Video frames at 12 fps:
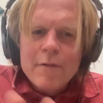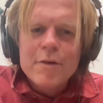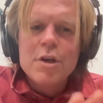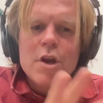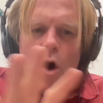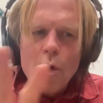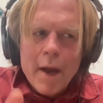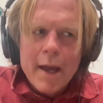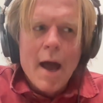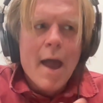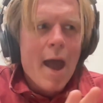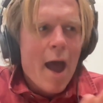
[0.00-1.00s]
of knowing
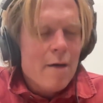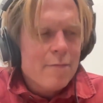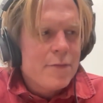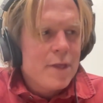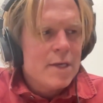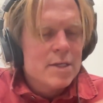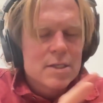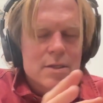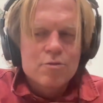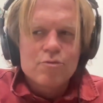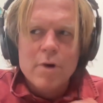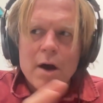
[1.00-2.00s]
I have
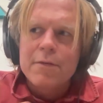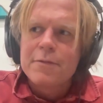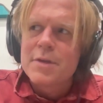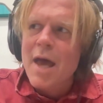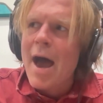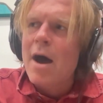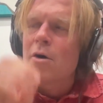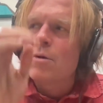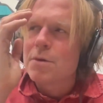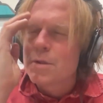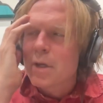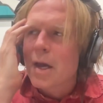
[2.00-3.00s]
these roughed
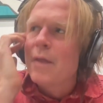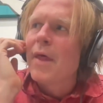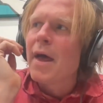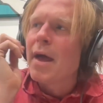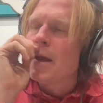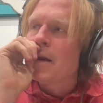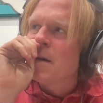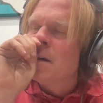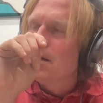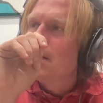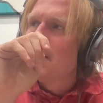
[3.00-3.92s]
out, and